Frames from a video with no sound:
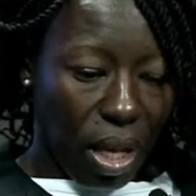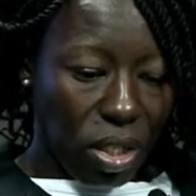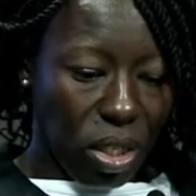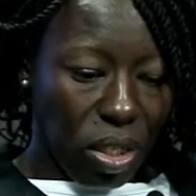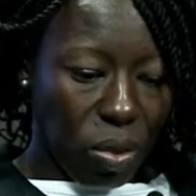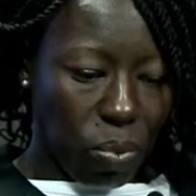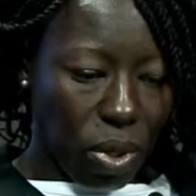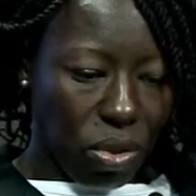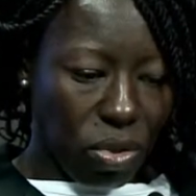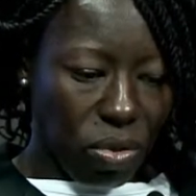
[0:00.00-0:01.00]
And she's
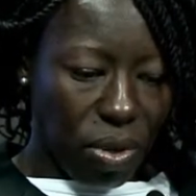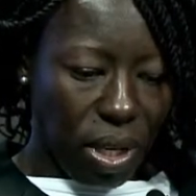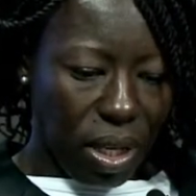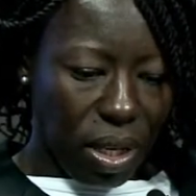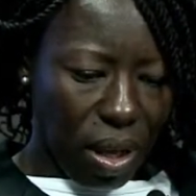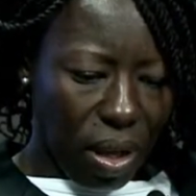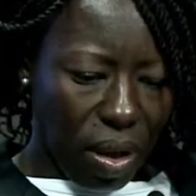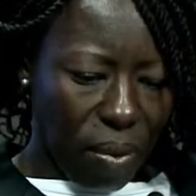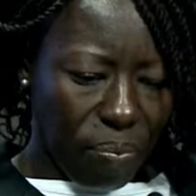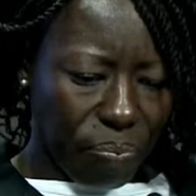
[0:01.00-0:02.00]
wondering,
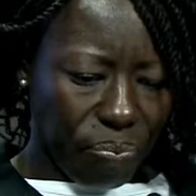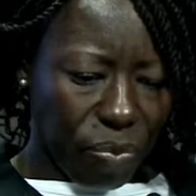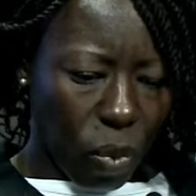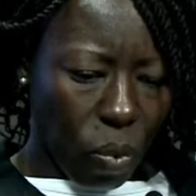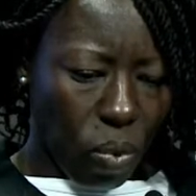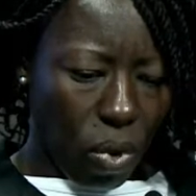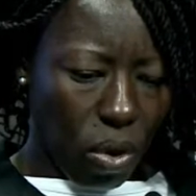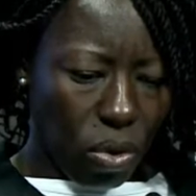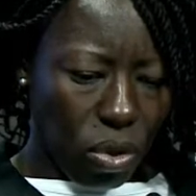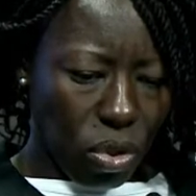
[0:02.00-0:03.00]

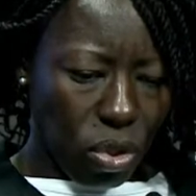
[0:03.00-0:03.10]
what